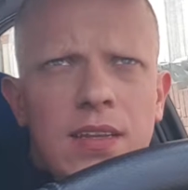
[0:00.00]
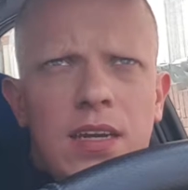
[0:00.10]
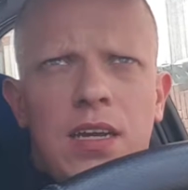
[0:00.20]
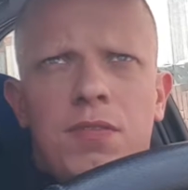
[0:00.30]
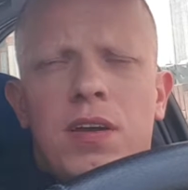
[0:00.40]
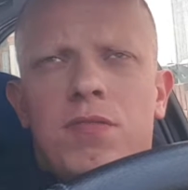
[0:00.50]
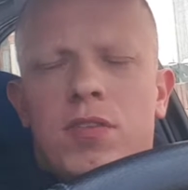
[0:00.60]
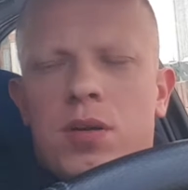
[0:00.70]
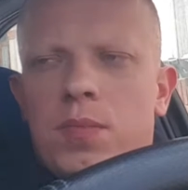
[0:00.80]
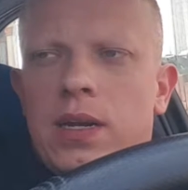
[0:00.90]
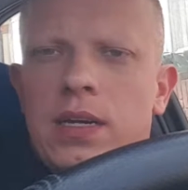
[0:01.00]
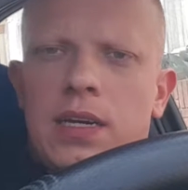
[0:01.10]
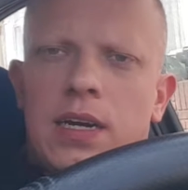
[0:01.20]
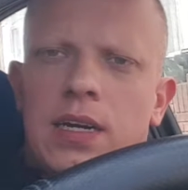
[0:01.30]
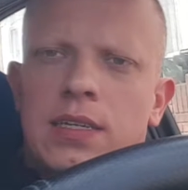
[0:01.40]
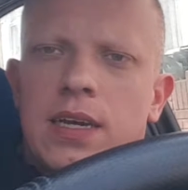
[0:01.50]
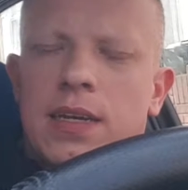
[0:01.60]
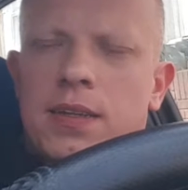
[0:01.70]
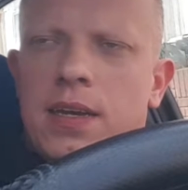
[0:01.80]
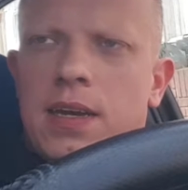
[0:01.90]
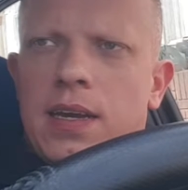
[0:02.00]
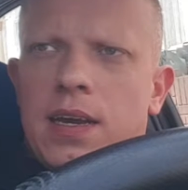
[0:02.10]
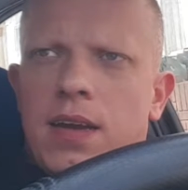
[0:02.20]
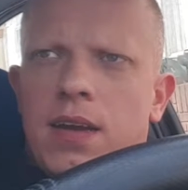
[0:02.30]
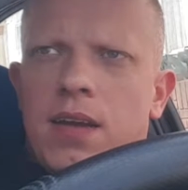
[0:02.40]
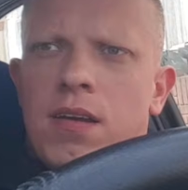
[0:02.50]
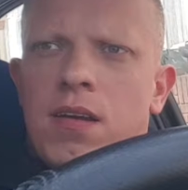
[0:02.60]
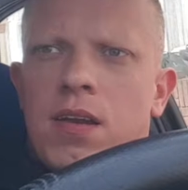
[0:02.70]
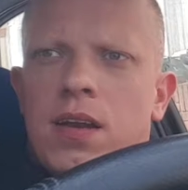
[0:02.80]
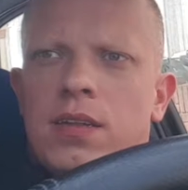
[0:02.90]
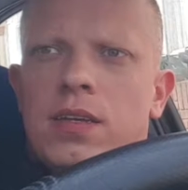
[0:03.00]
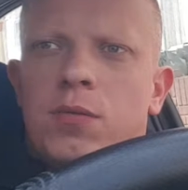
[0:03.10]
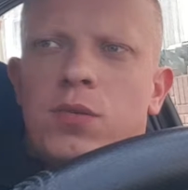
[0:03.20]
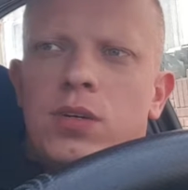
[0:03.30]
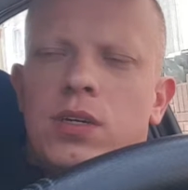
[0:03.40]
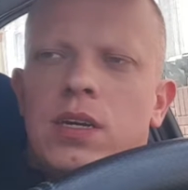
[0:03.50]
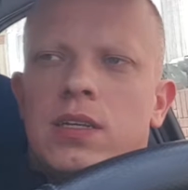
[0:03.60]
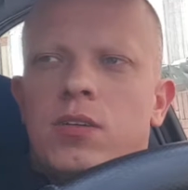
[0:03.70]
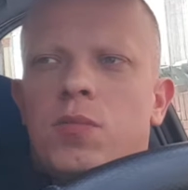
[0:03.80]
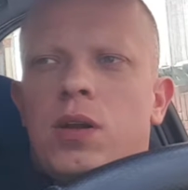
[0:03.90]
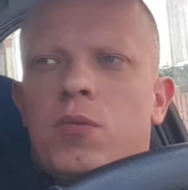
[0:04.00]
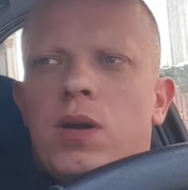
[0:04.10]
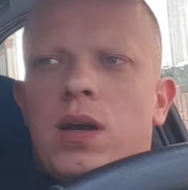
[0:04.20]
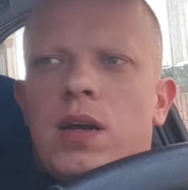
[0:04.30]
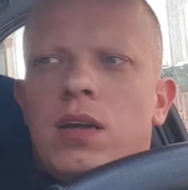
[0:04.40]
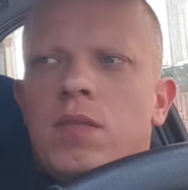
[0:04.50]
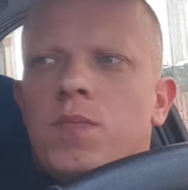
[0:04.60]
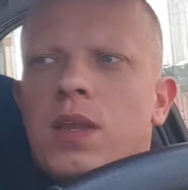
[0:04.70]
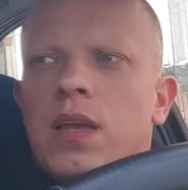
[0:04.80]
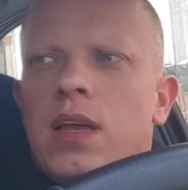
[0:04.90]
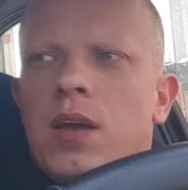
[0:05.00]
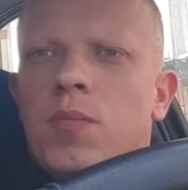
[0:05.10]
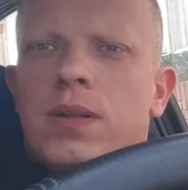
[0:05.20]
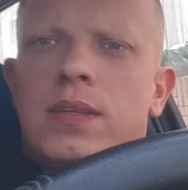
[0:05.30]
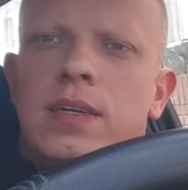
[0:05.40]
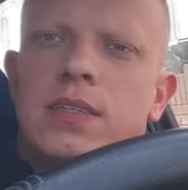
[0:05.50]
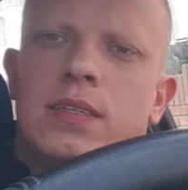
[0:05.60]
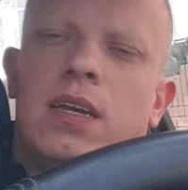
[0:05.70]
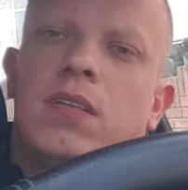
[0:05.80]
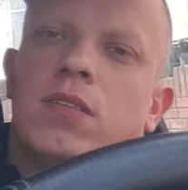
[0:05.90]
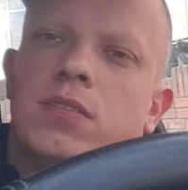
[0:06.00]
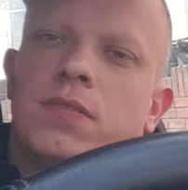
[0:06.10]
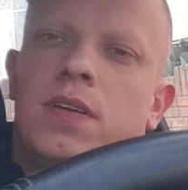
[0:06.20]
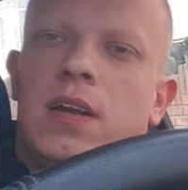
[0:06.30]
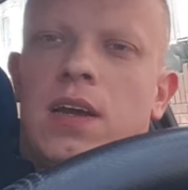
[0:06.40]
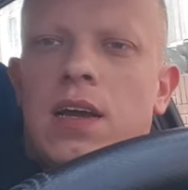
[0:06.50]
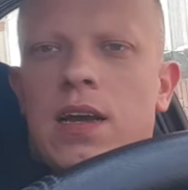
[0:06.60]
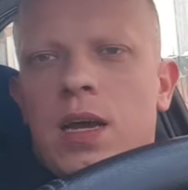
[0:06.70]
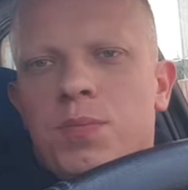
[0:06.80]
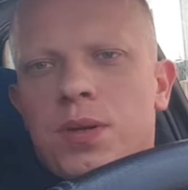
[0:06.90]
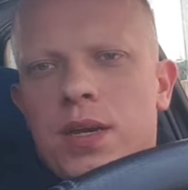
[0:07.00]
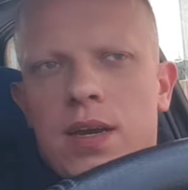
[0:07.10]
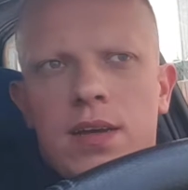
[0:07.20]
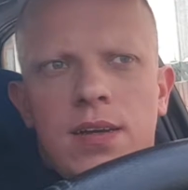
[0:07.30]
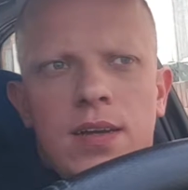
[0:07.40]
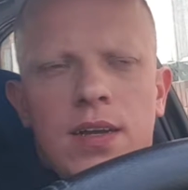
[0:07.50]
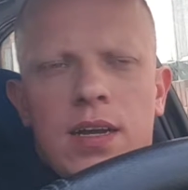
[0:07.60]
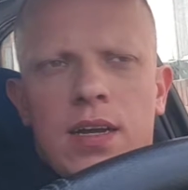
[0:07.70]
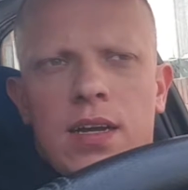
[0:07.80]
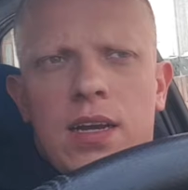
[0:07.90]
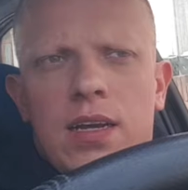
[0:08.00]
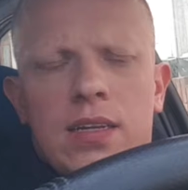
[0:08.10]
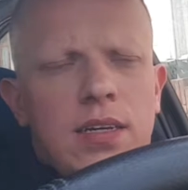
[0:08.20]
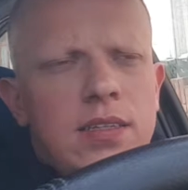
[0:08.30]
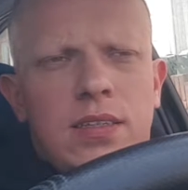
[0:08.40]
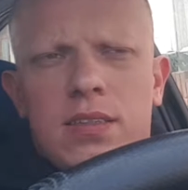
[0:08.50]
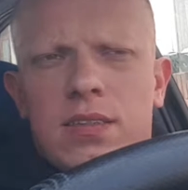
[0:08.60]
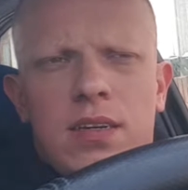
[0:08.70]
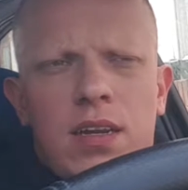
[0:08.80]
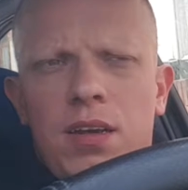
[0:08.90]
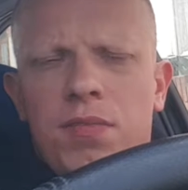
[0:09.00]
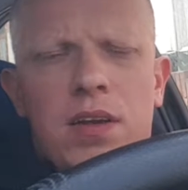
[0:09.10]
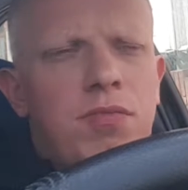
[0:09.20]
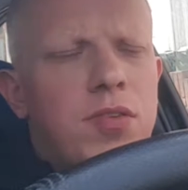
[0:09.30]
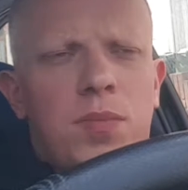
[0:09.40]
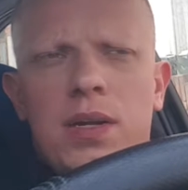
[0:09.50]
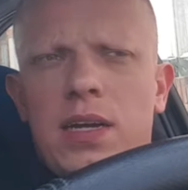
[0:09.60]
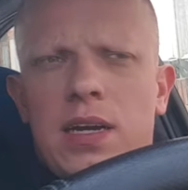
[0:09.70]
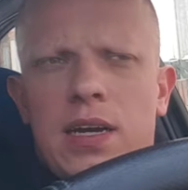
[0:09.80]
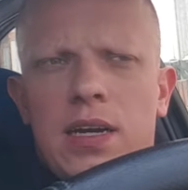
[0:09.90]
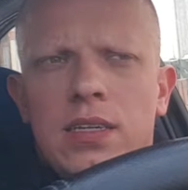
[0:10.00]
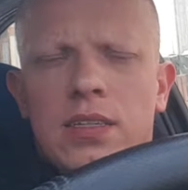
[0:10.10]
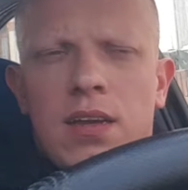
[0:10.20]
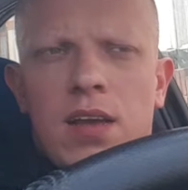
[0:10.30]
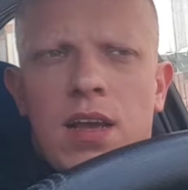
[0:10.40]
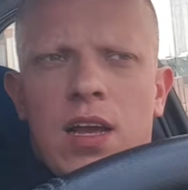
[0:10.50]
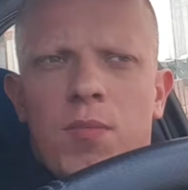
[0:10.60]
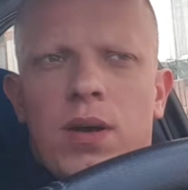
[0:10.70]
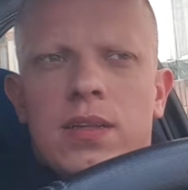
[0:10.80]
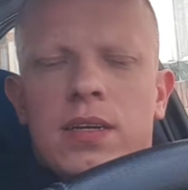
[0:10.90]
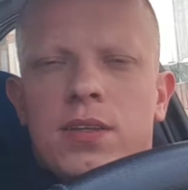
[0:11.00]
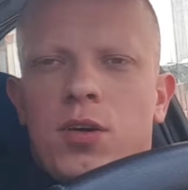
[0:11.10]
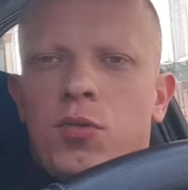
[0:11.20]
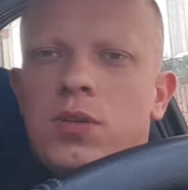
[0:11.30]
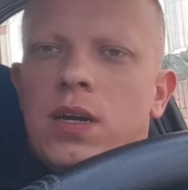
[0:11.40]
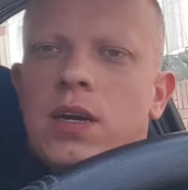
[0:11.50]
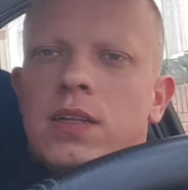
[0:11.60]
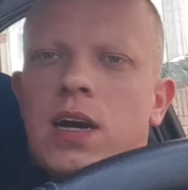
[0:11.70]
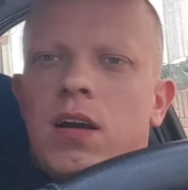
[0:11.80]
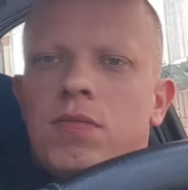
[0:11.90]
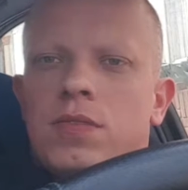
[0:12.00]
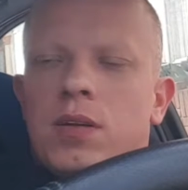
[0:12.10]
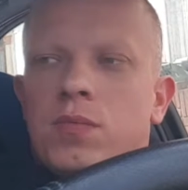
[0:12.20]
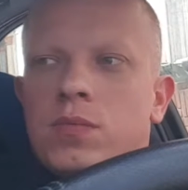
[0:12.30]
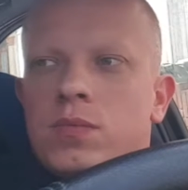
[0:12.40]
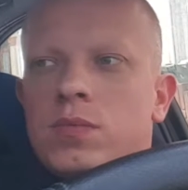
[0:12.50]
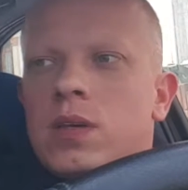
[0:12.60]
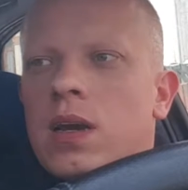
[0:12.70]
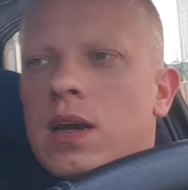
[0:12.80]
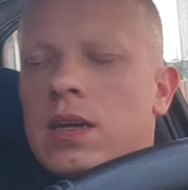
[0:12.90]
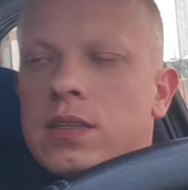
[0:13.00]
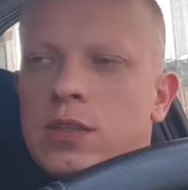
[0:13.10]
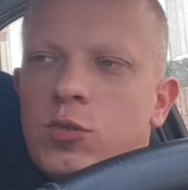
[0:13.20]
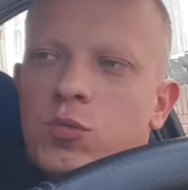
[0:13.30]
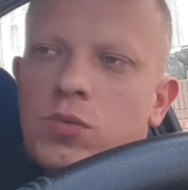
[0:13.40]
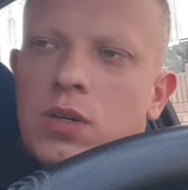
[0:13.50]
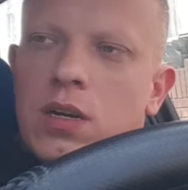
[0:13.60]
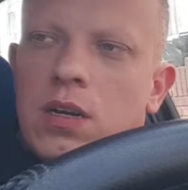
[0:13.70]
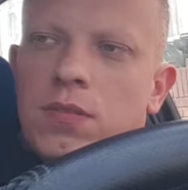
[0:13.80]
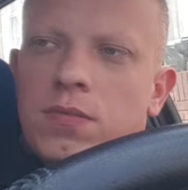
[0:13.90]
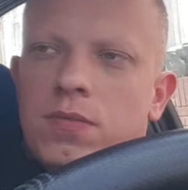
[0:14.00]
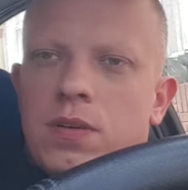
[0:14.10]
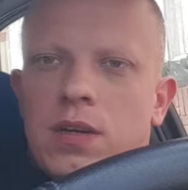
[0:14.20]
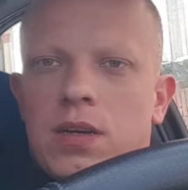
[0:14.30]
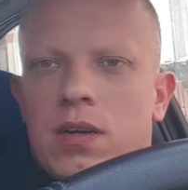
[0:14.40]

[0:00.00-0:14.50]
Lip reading: they live here for many years, and they work here in normal way, but they still don't feel happy. Yeah, they live here for many years, but they know that after 10, 12,